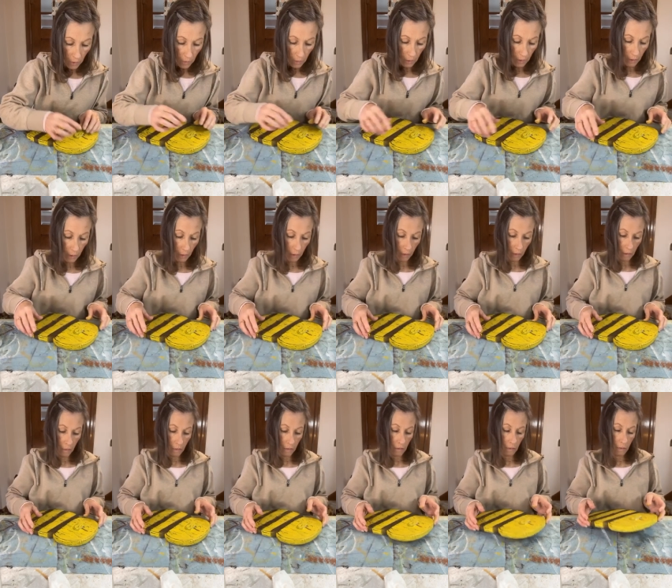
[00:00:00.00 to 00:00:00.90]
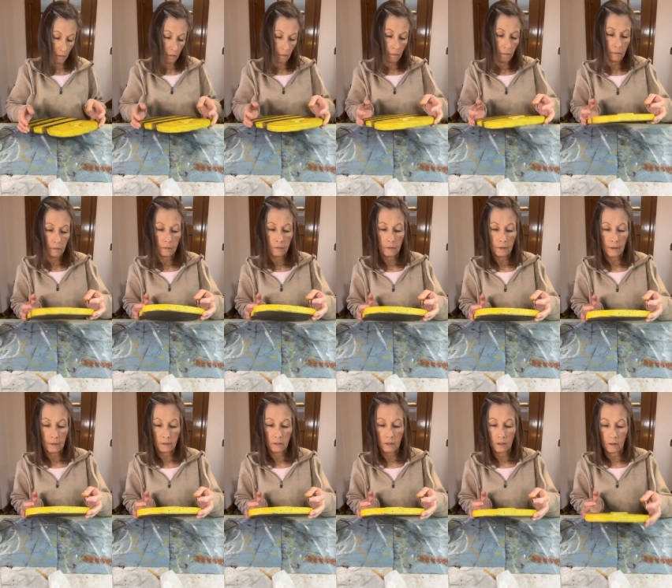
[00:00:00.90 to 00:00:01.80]
Okay,
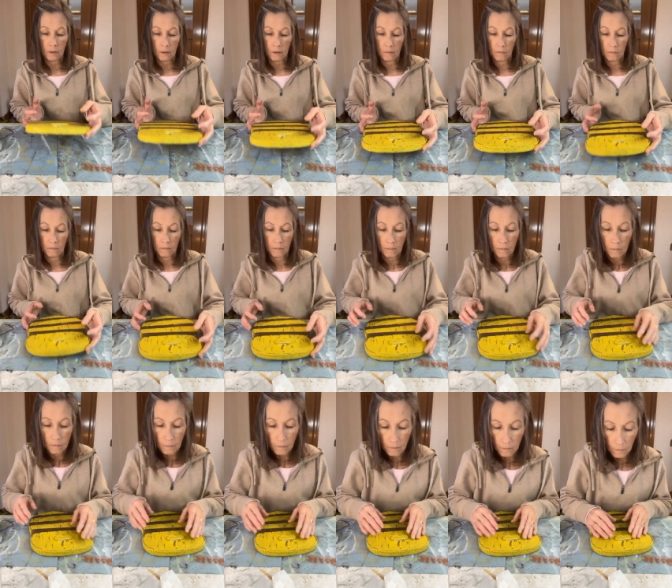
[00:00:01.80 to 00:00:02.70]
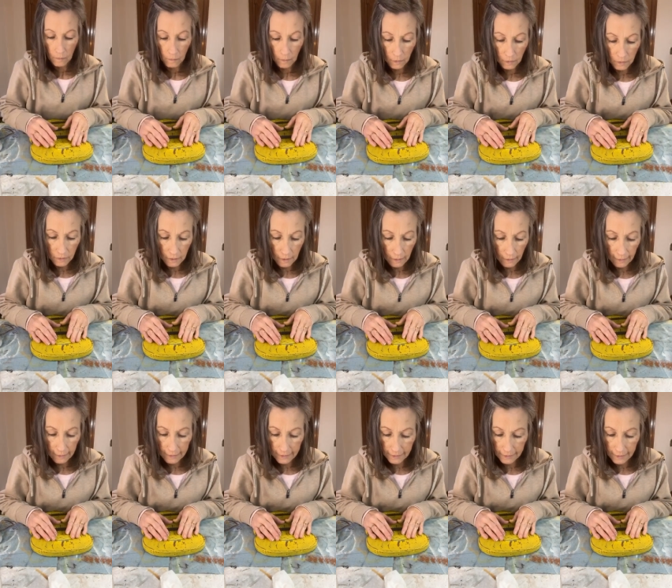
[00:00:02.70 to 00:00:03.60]
that's good. It's
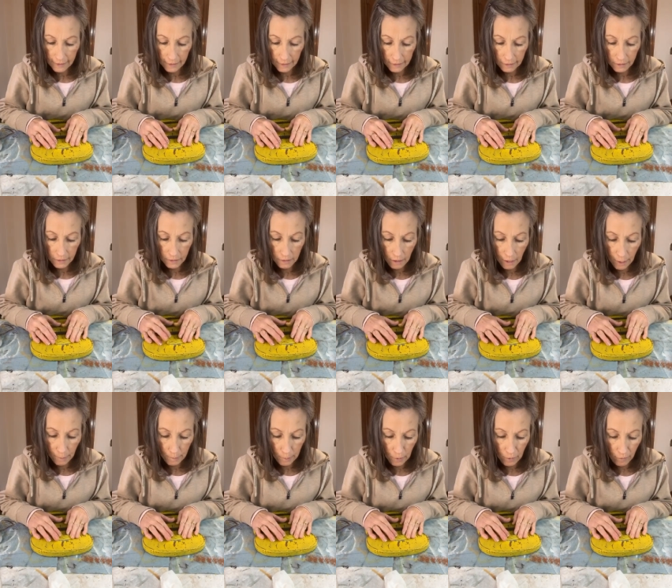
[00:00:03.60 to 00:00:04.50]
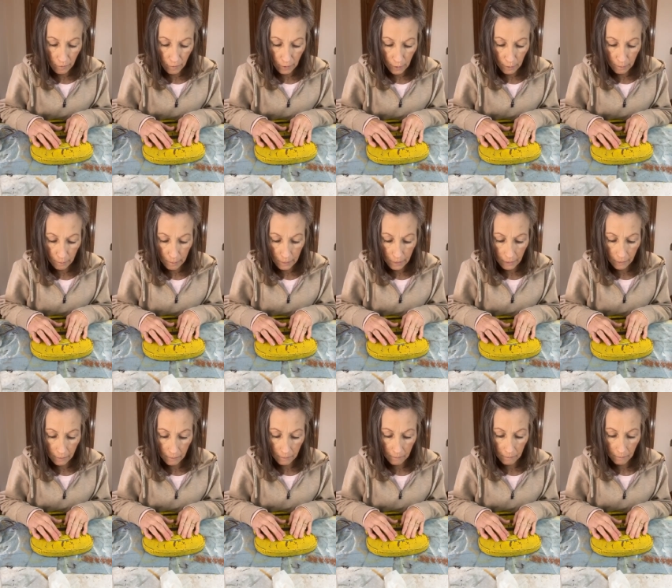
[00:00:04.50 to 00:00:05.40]
not, like I said, it's not perfect,
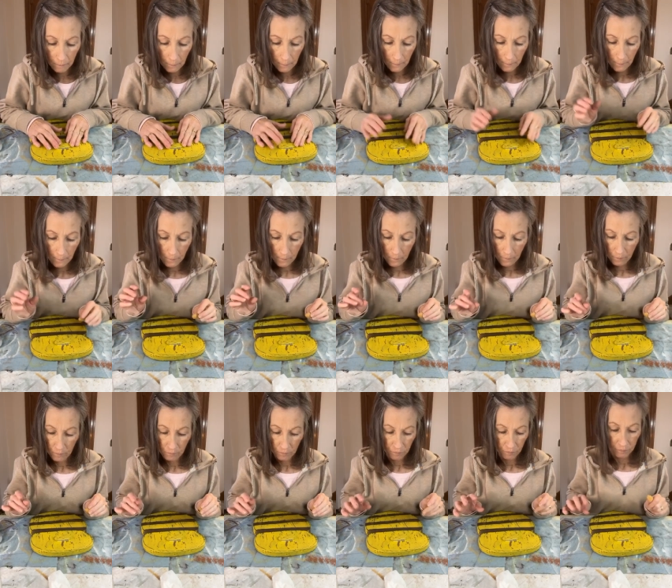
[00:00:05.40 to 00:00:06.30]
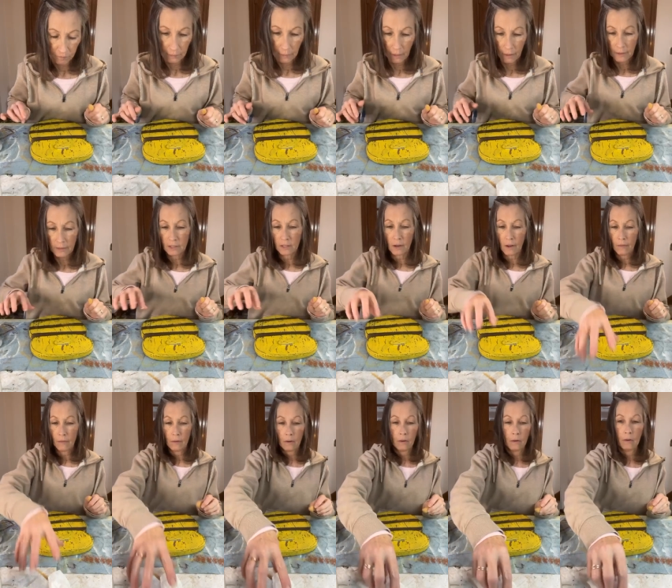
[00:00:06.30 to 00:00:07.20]
but it's
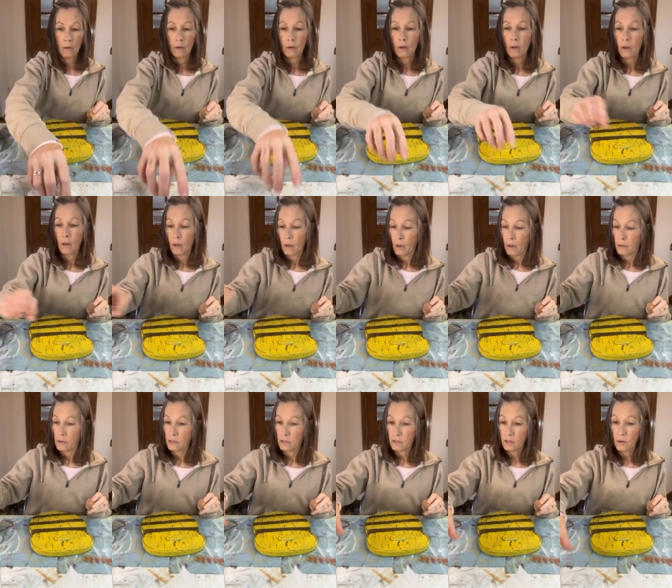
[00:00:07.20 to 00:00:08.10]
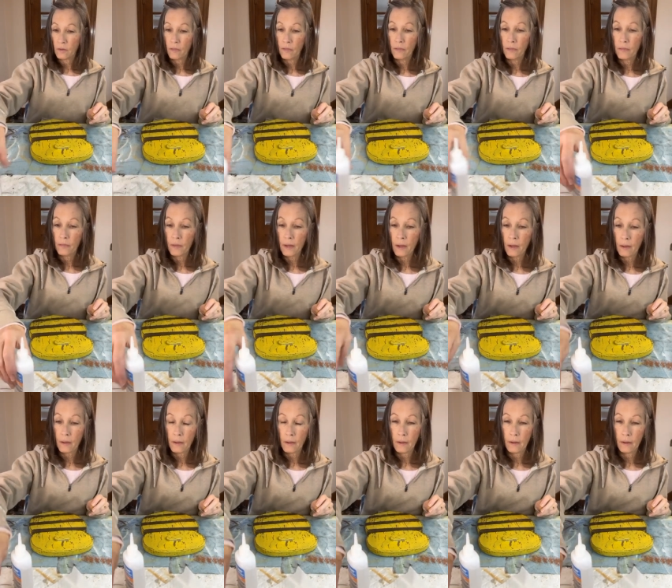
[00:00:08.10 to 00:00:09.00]
on there. So
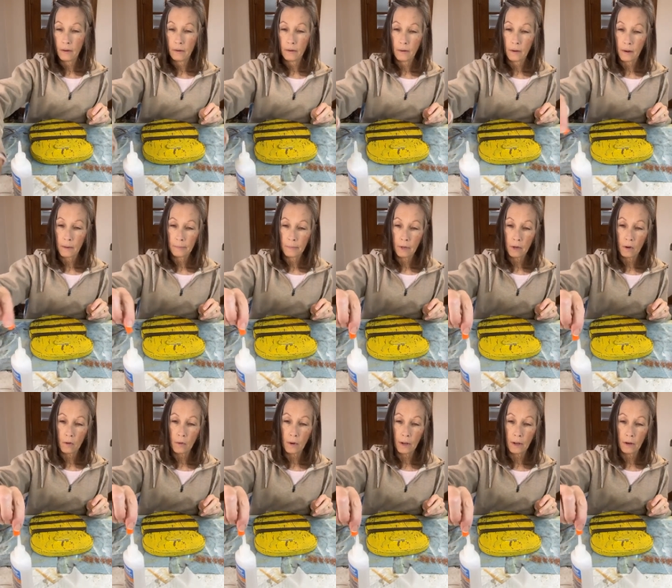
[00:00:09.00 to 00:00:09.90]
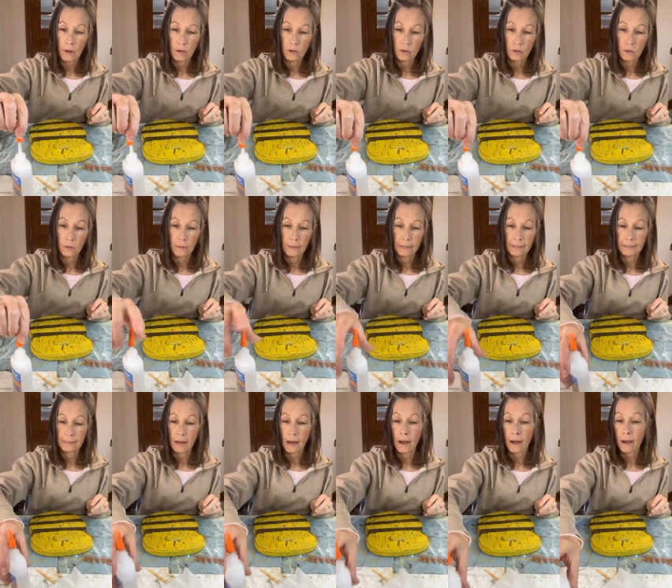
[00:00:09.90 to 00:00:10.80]
then I'm gonna go ahead and do
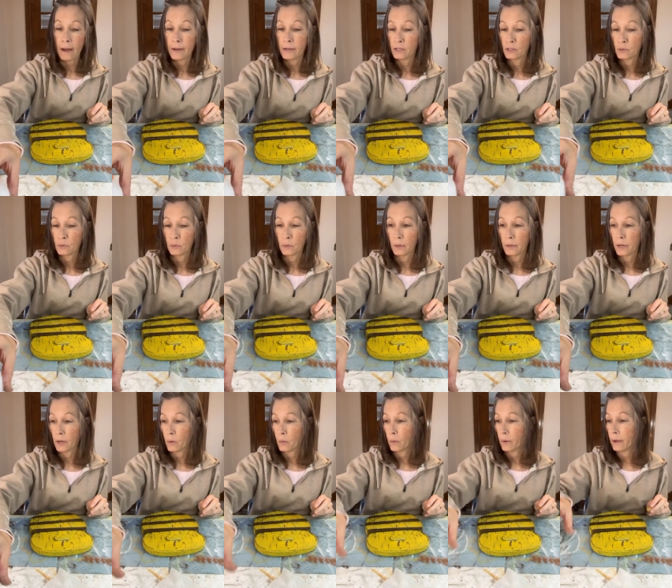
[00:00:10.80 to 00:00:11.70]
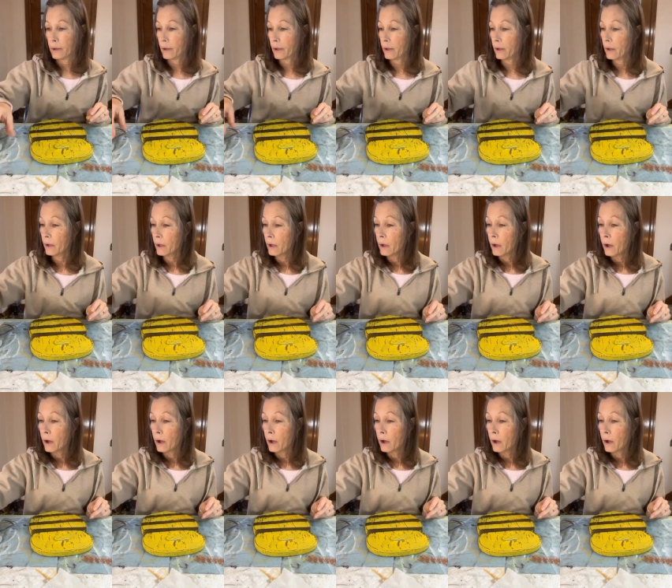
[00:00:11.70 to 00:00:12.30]
his eyes really quick.